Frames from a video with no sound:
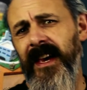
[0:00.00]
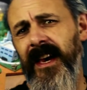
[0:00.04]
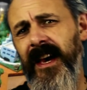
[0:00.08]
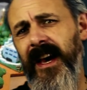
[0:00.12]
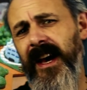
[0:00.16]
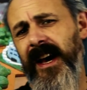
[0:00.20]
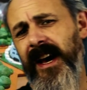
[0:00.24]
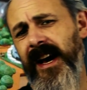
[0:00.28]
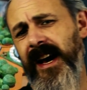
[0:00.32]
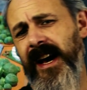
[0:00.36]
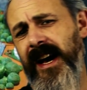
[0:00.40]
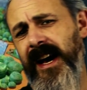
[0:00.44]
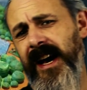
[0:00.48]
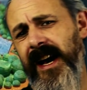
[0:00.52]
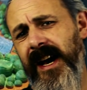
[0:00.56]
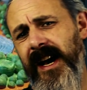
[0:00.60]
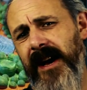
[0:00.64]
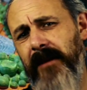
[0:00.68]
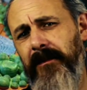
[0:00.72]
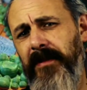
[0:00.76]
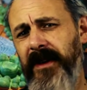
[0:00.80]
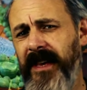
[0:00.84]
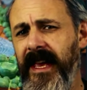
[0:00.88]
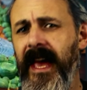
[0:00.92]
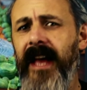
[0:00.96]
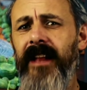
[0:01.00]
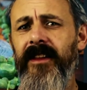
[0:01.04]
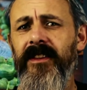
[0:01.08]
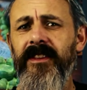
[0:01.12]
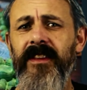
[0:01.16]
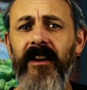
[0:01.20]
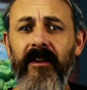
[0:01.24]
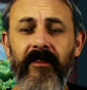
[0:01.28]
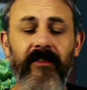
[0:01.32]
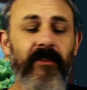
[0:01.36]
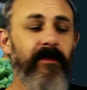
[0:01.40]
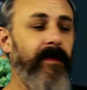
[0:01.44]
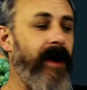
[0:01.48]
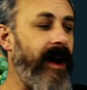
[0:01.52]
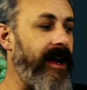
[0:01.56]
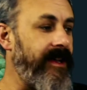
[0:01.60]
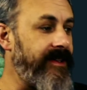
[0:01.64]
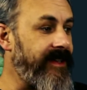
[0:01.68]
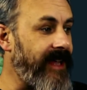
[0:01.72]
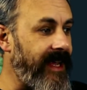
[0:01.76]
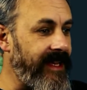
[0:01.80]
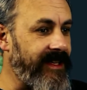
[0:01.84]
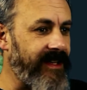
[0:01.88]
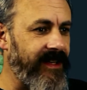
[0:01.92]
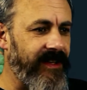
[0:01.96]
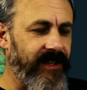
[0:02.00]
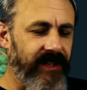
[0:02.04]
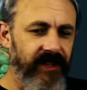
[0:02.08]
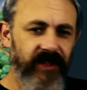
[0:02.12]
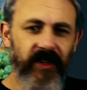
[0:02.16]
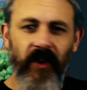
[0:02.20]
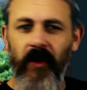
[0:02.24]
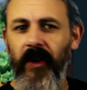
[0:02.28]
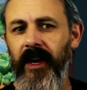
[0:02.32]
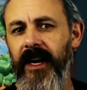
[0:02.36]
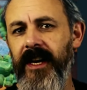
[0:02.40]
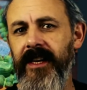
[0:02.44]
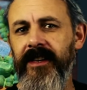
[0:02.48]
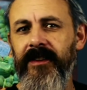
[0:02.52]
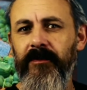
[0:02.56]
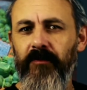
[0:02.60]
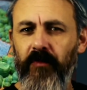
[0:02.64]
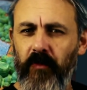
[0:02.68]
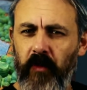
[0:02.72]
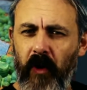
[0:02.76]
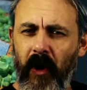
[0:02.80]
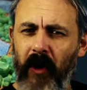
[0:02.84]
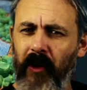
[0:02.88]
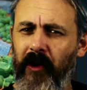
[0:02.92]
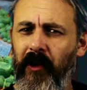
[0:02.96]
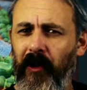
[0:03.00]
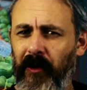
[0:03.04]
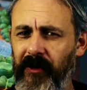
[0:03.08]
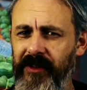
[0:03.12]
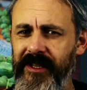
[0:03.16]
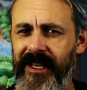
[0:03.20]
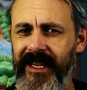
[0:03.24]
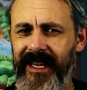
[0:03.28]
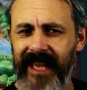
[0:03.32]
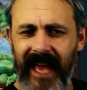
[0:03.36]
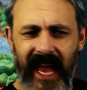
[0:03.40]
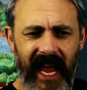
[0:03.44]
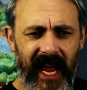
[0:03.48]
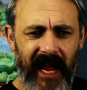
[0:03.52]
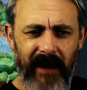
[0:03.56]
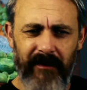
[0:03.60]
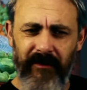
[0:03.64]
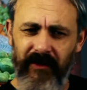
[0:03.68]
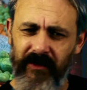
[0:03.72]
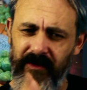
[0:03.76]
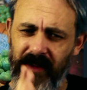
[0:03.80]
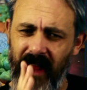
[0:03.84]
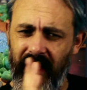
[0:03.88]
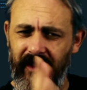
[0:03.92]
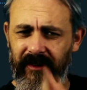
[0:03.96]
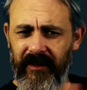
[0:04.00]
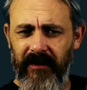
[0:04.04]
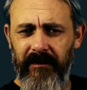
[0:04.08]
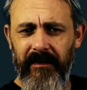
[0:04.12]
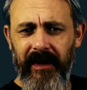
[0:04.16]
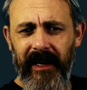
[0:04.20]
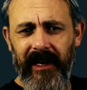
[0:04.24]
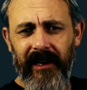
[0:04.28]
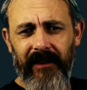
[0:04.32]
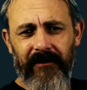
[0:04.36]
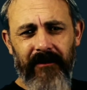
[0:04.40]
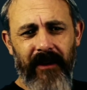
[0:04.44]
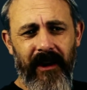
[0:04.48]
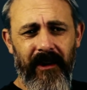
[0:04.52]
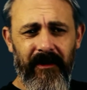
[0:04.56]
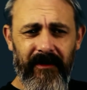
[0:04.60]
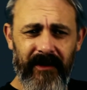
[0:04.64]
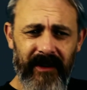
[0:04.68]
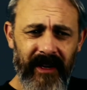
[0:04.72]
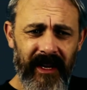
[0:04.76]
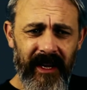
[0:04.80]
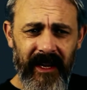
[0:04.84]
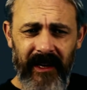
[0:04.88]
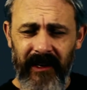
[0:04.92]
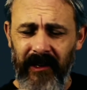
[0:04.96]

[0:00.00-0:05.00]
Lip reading: But yeah, Terraforming Mars. It's a solid, workhorsey game, down the middle of the road.